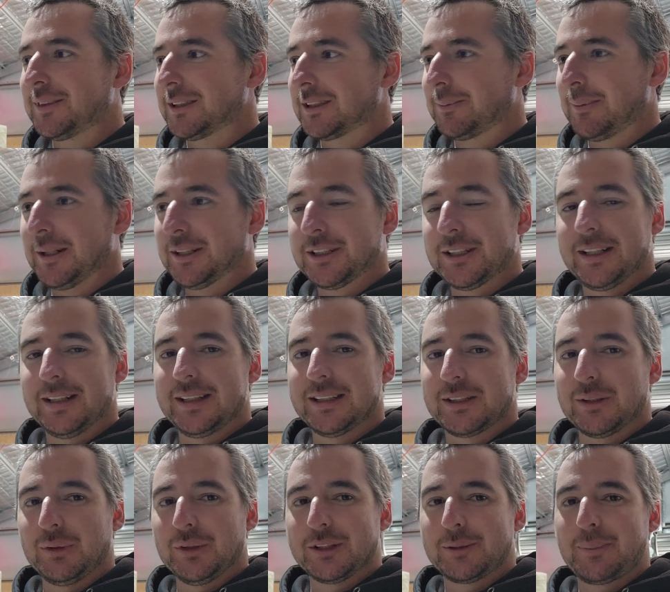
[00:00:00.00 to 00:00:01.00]
especially at this
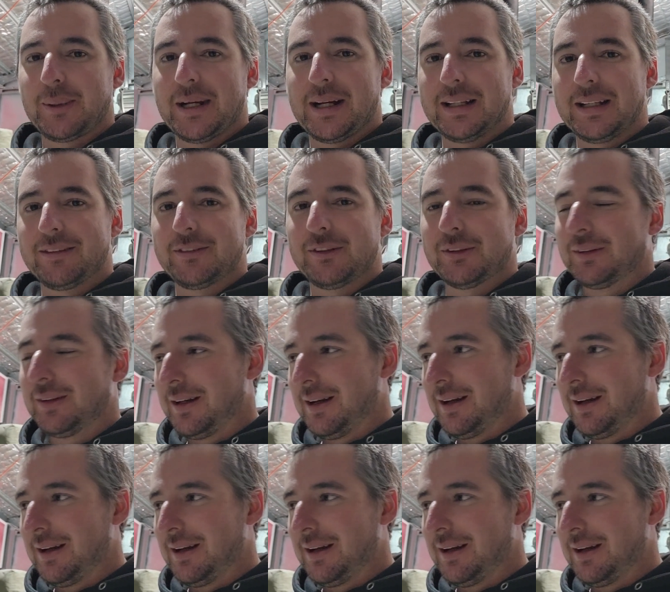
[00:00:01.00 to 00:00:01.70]
horsepower level.